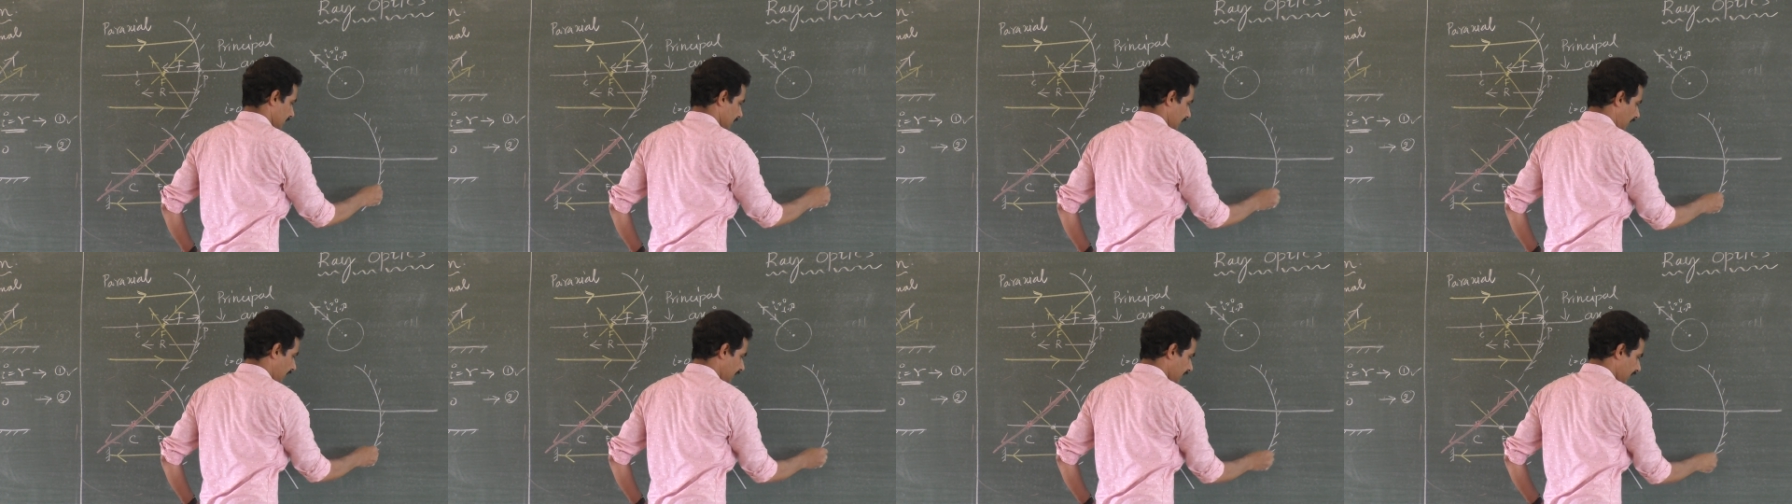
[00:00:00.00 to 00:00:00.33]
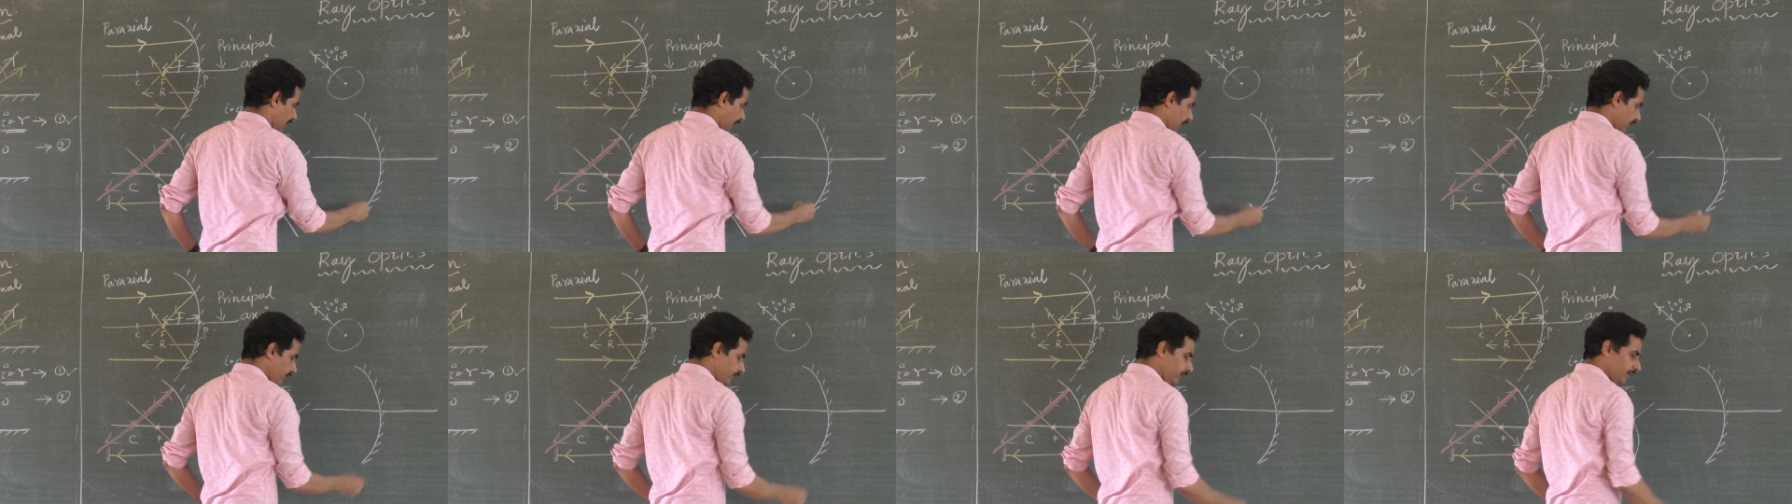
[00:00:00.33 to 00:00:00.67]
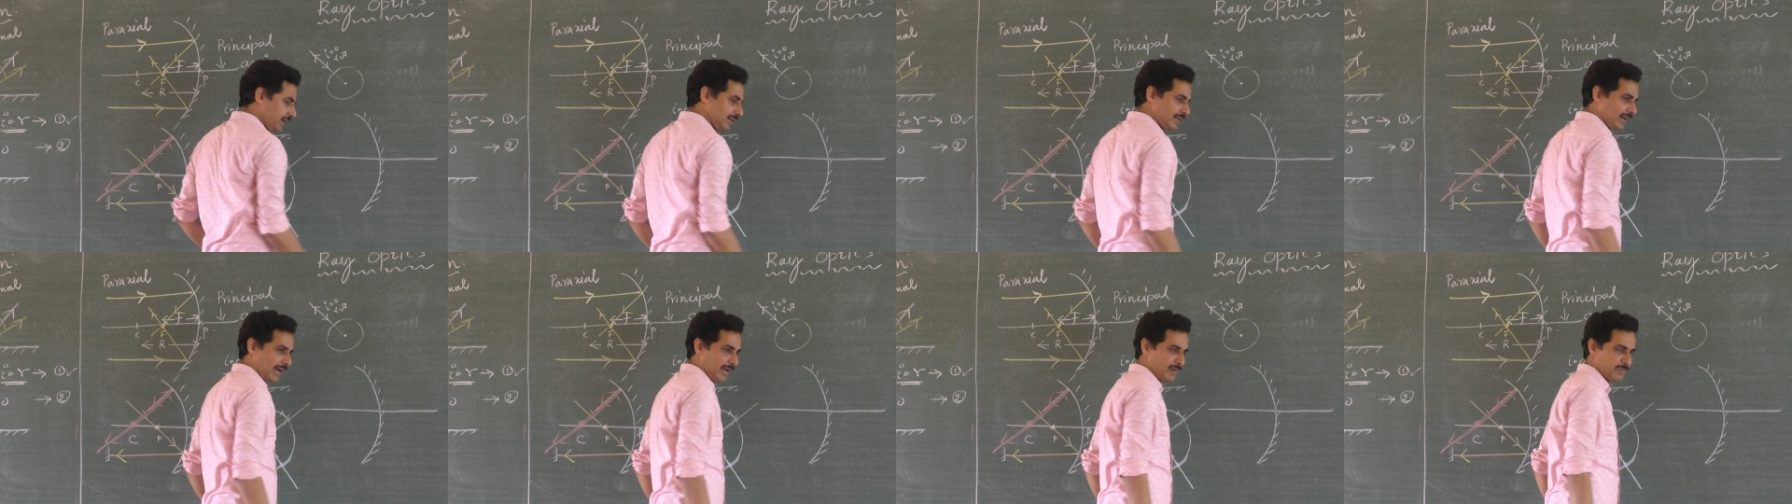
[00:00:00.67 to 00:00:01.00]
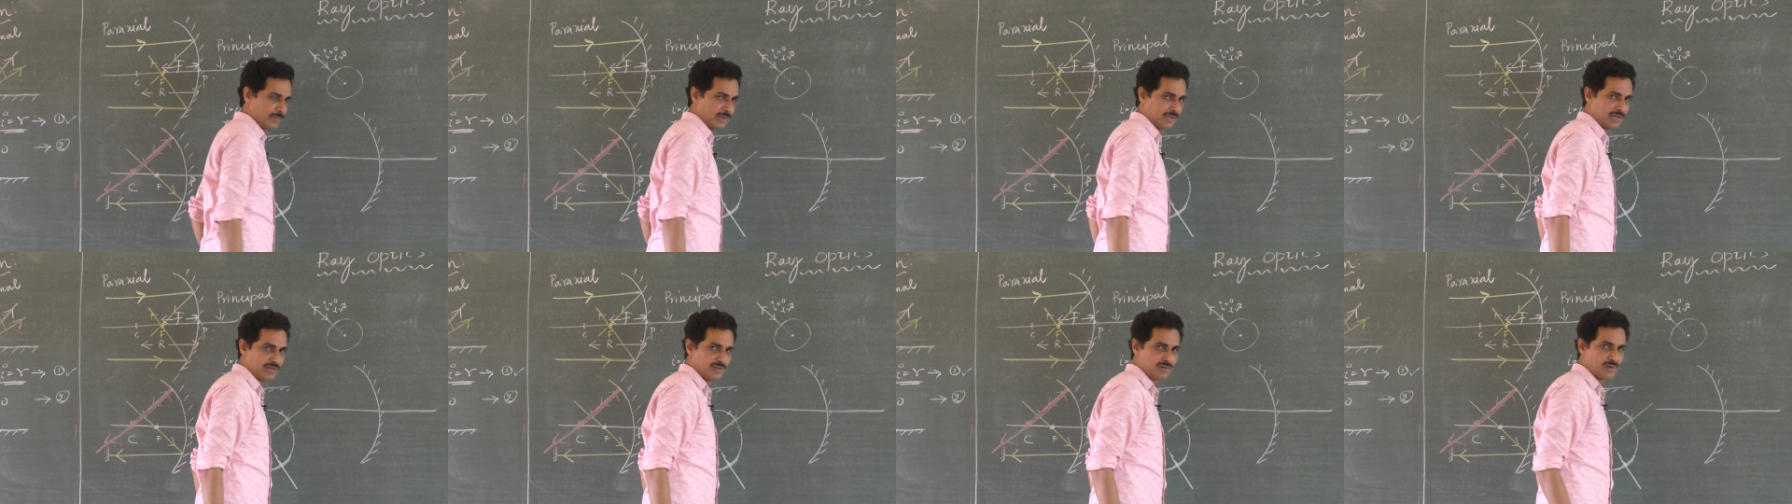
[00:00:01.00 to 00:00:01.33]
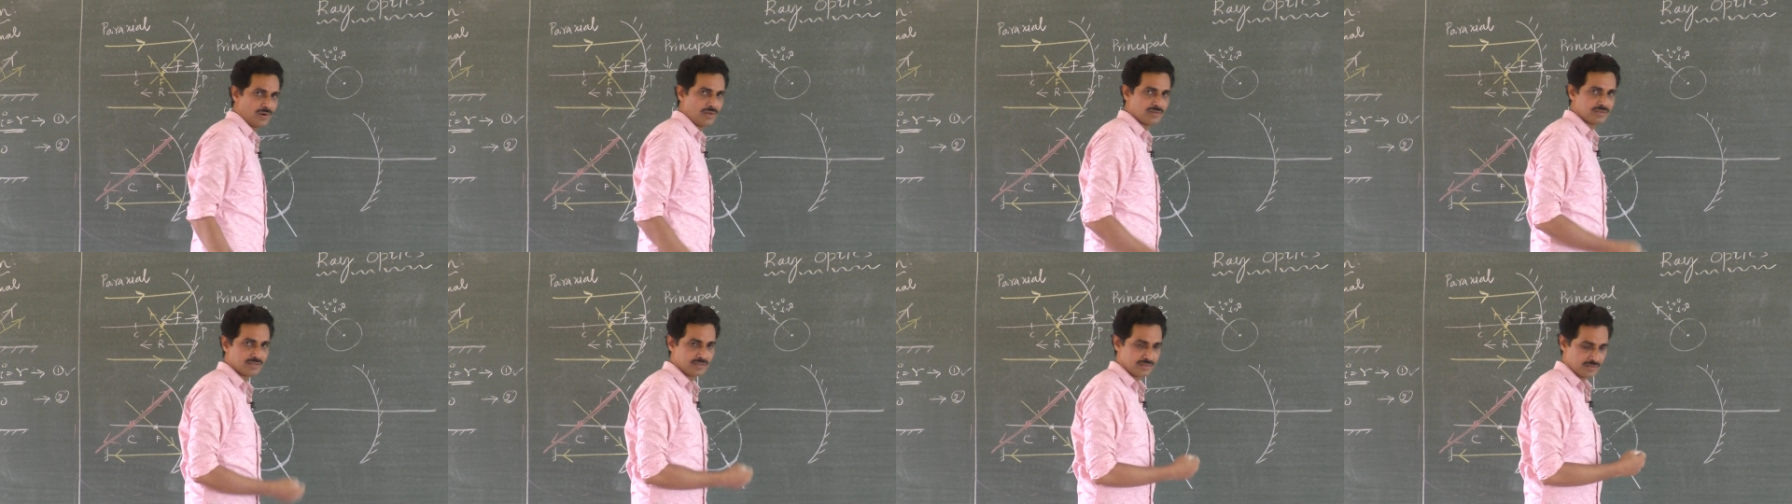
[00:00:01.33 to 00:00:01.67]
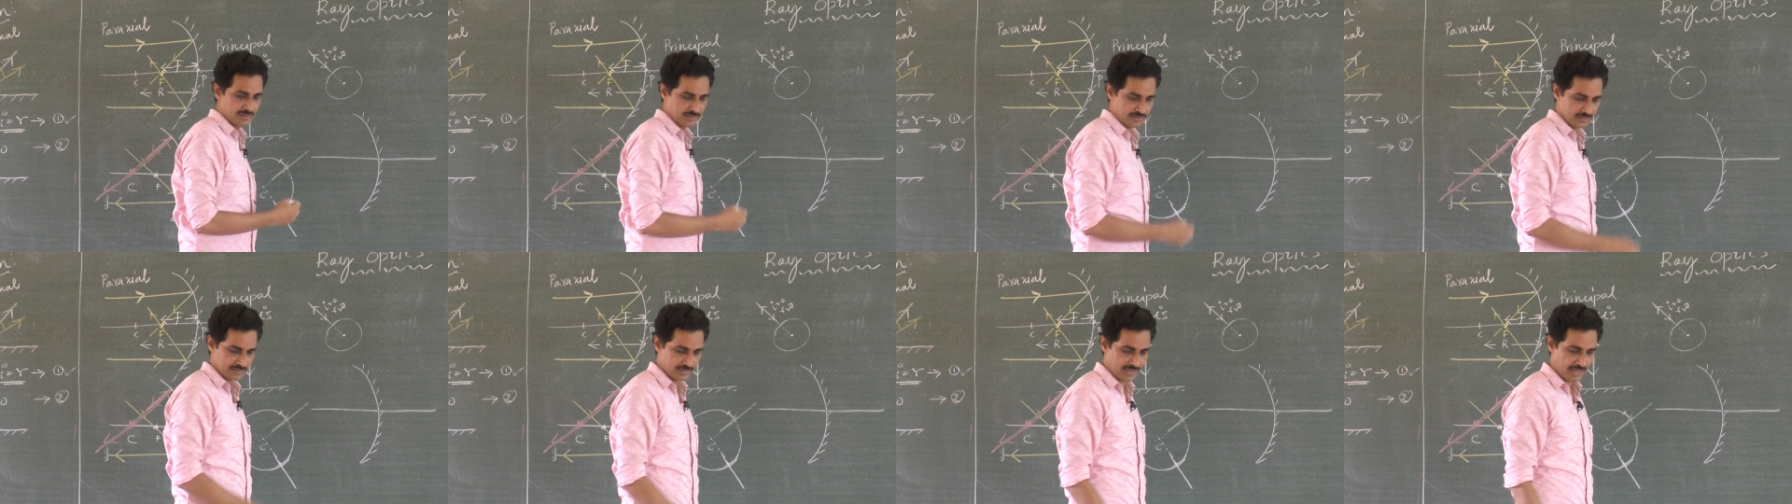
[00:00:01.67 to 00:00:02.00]
and every time when I draw
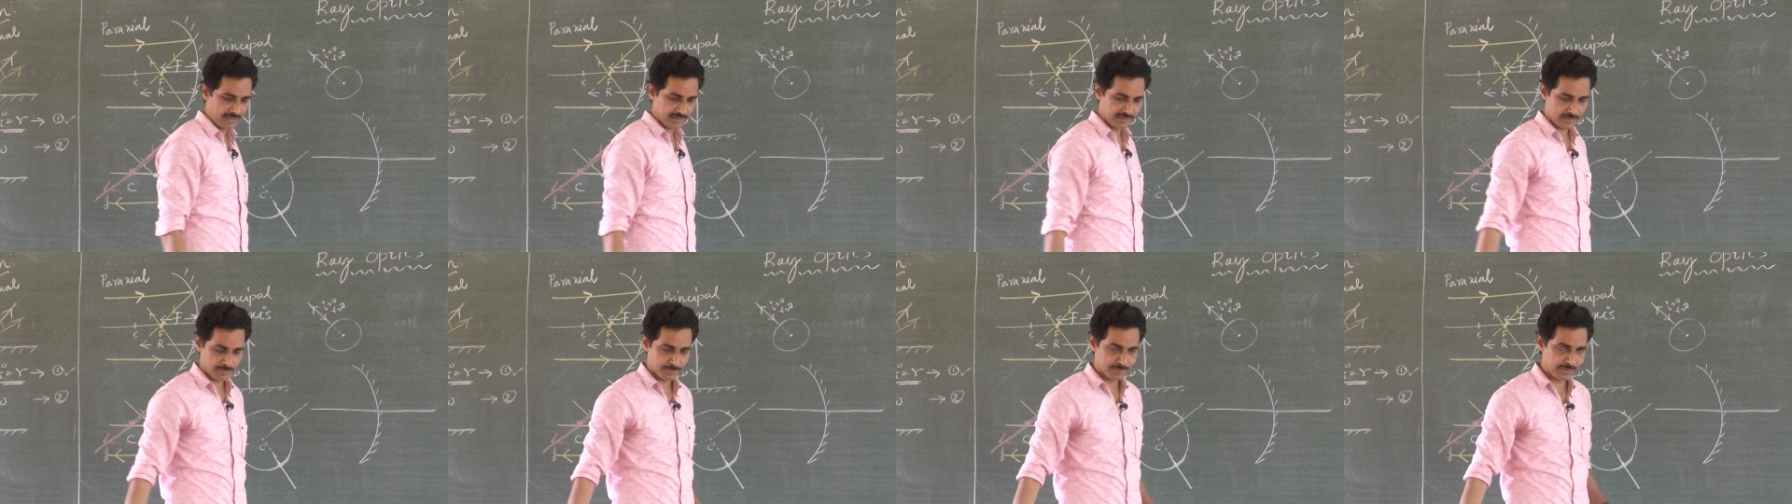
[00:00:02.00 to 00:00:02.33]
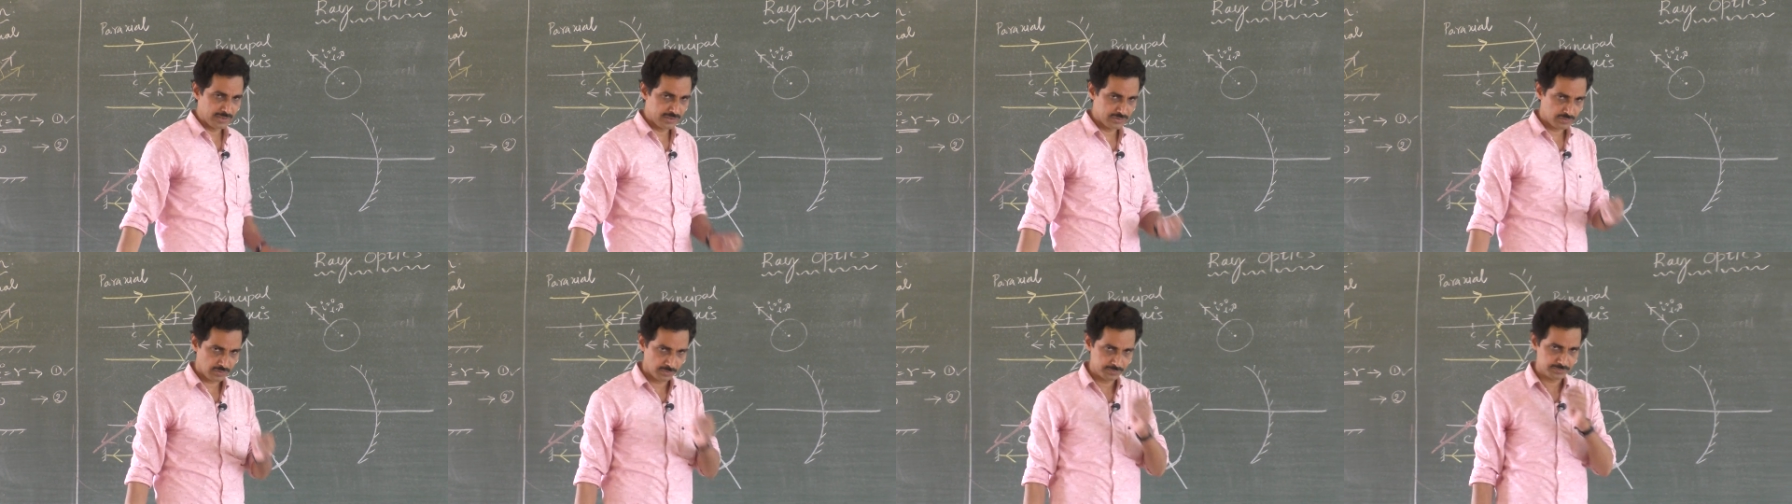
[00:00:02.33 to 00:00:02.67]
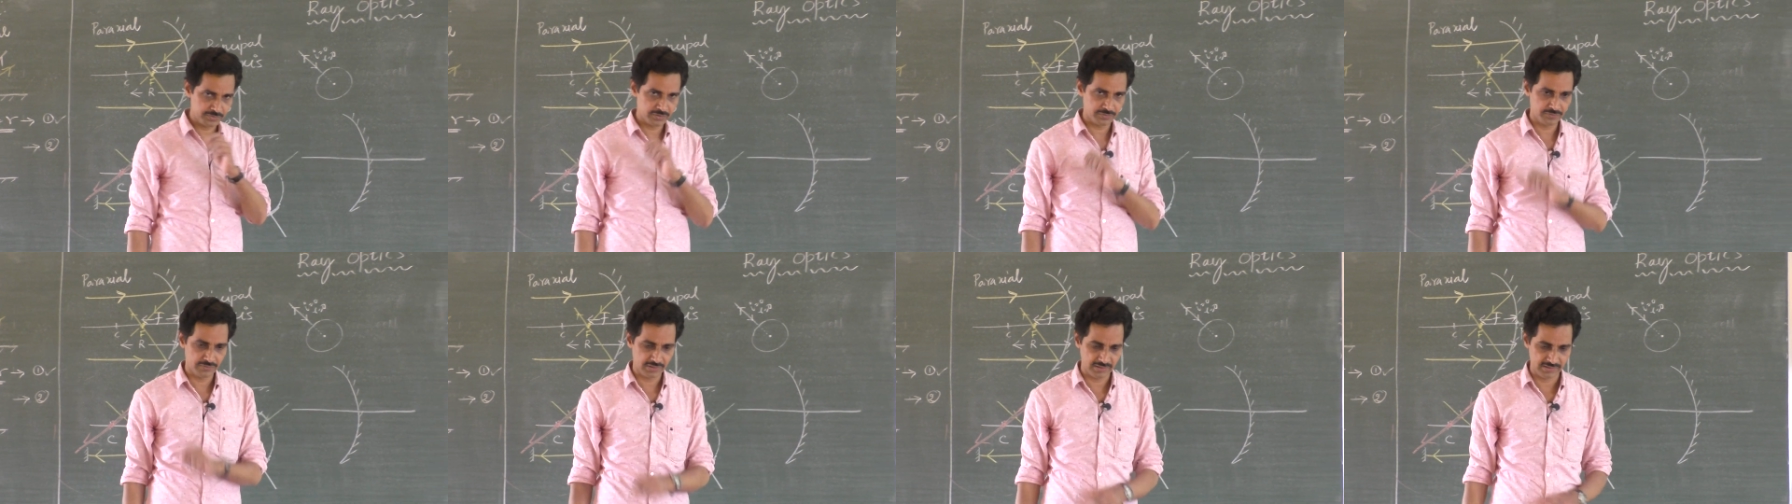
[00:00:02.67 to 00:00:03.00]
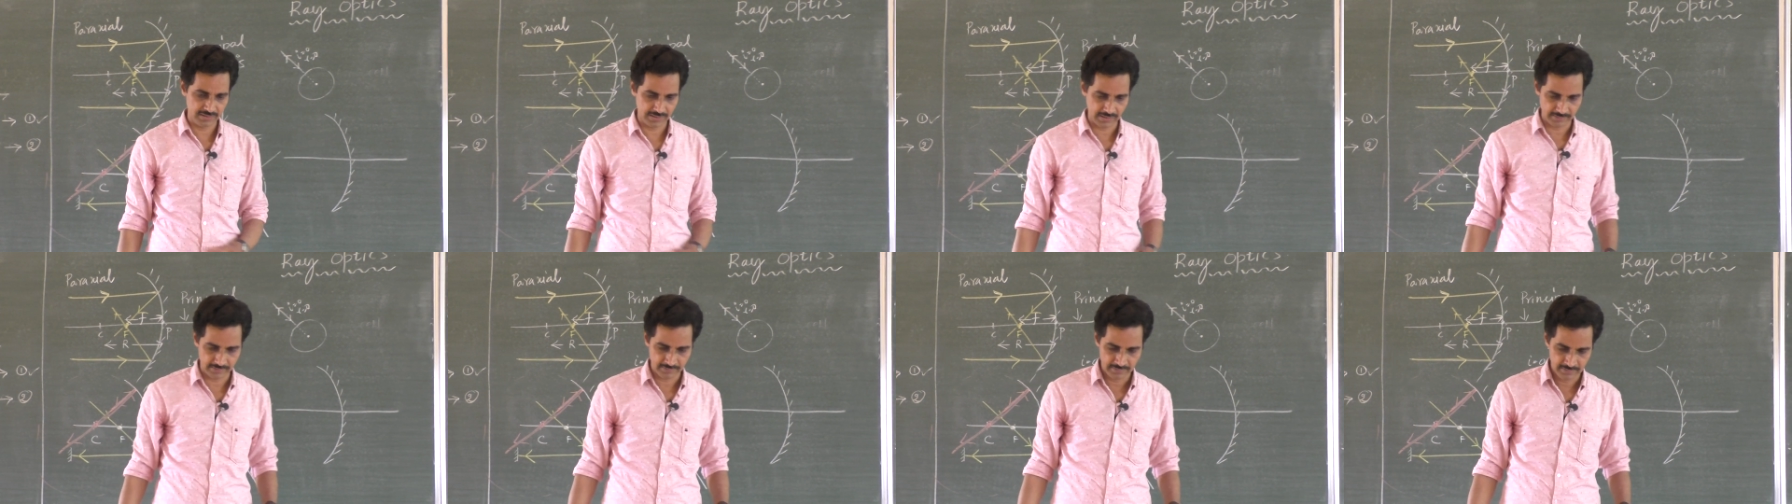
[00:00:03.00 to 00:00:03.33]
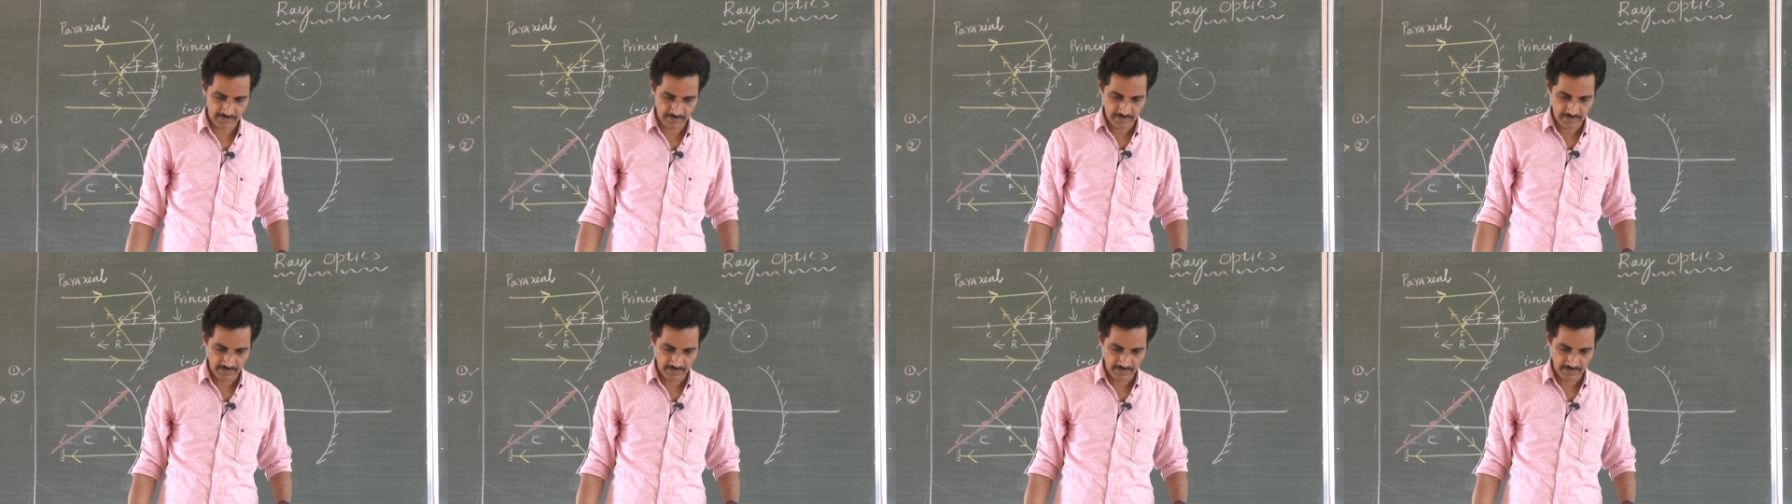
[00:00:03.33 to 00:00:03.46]
the diagram, please observe one thing.